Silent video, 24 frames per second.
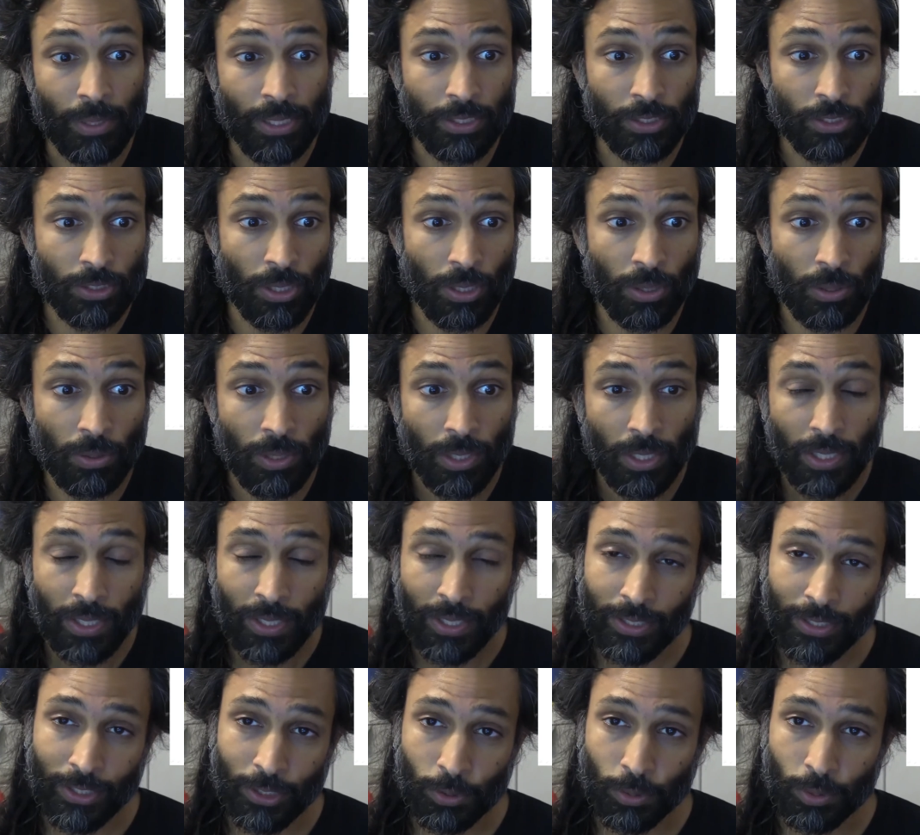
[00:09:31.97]
So
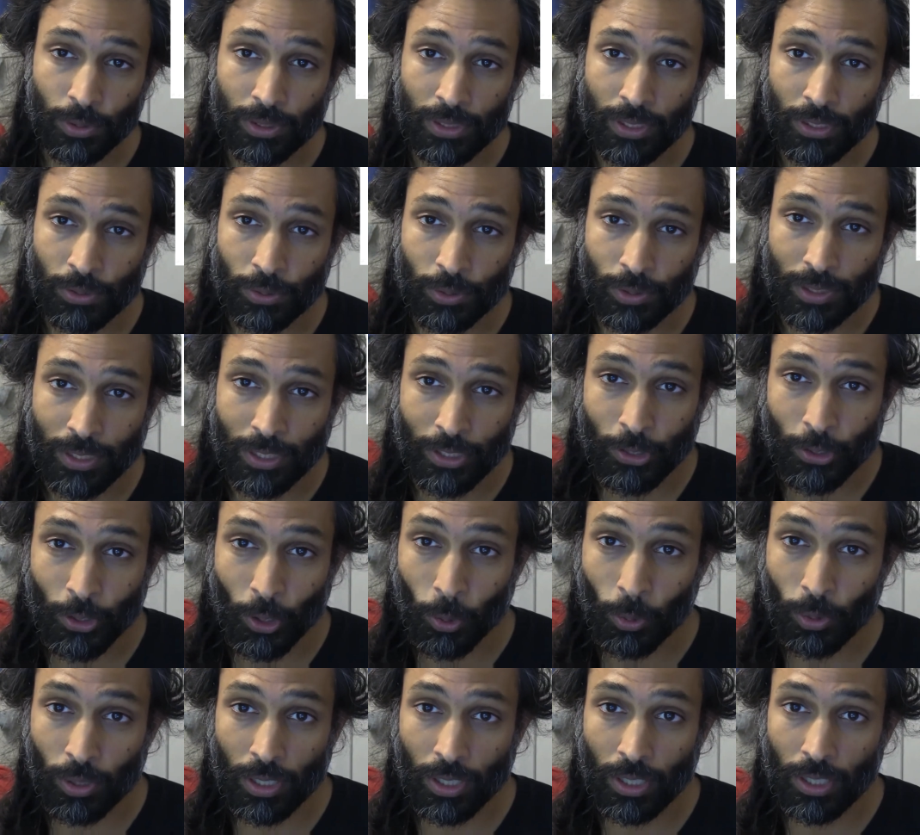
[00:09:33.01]
this was a
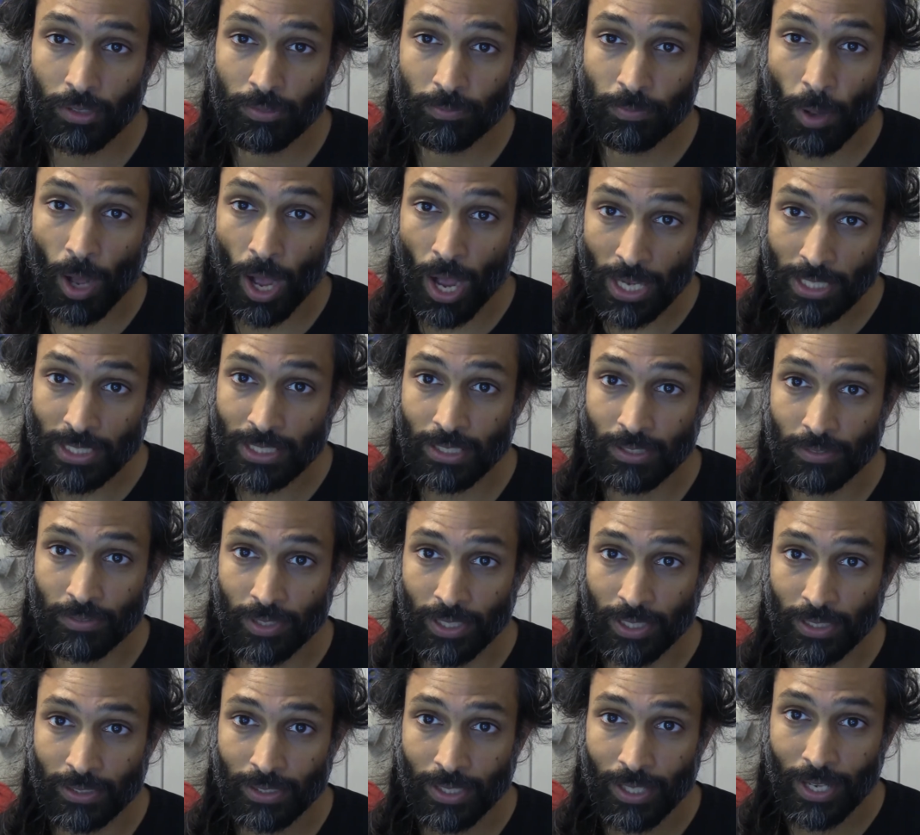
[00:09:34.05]
note of
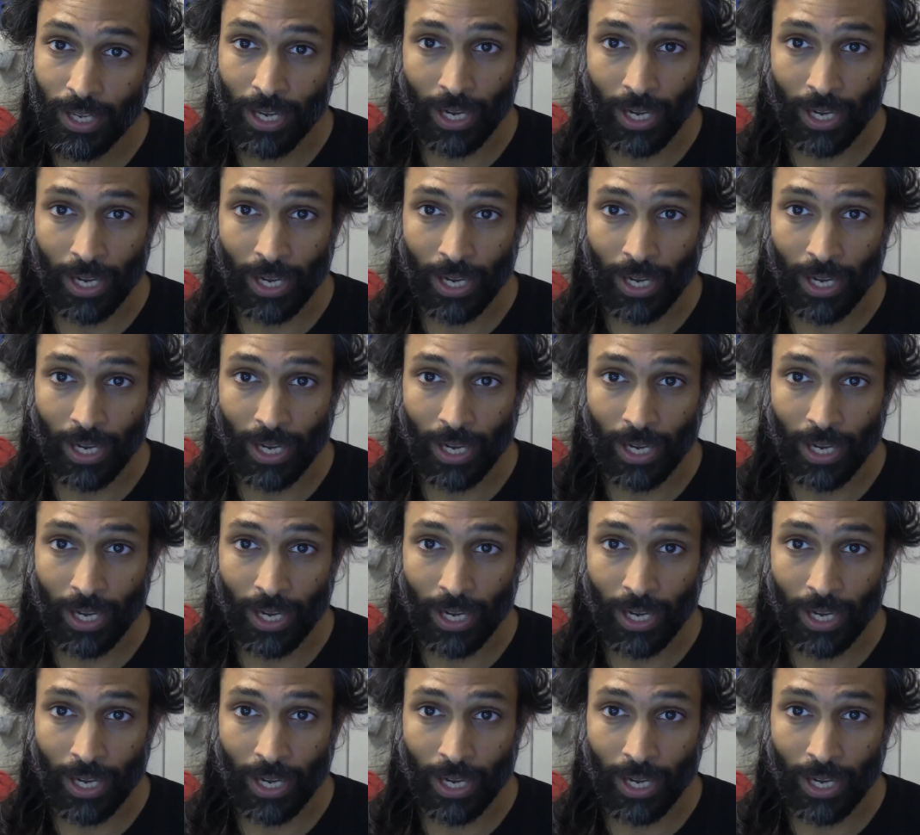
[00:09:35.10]
positiveness.